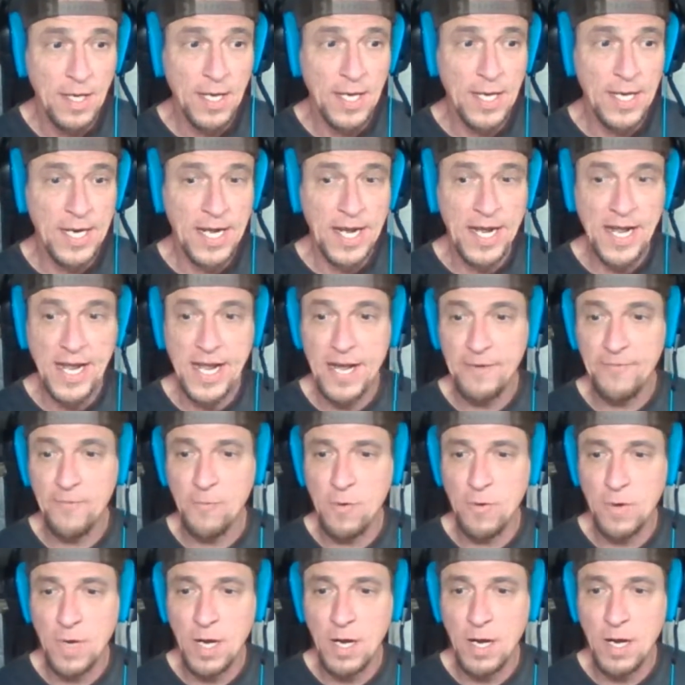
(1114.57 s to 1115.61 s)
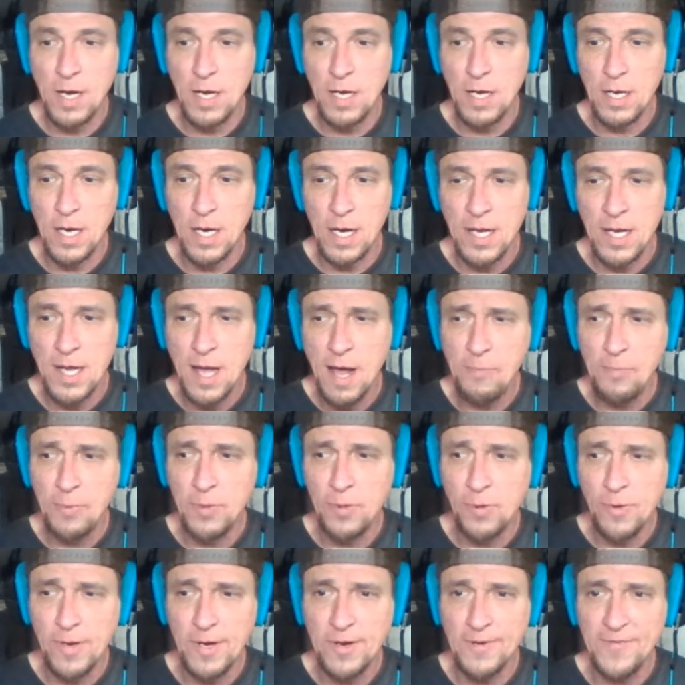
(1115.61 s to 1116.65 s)
and I have a couple
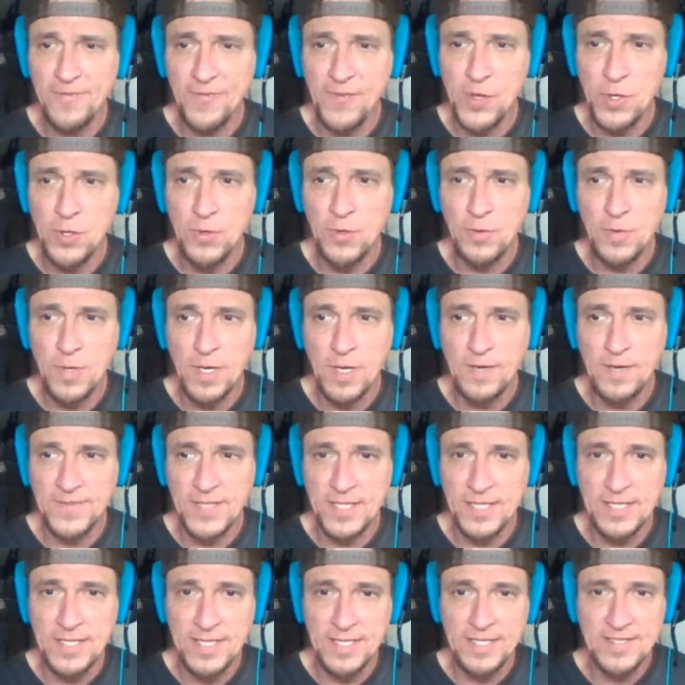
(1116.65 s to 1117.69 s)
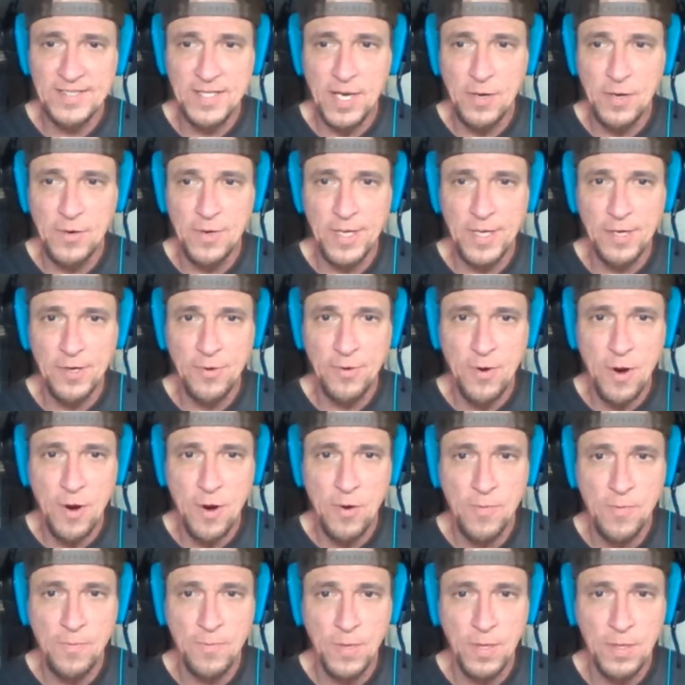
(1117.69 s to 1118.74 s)
or a few of the Disco and
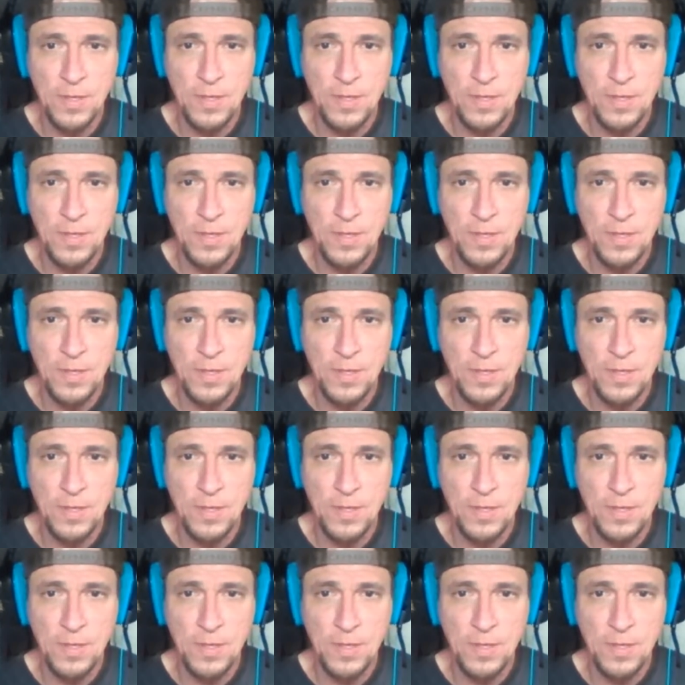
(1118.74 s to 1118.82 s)
Chrome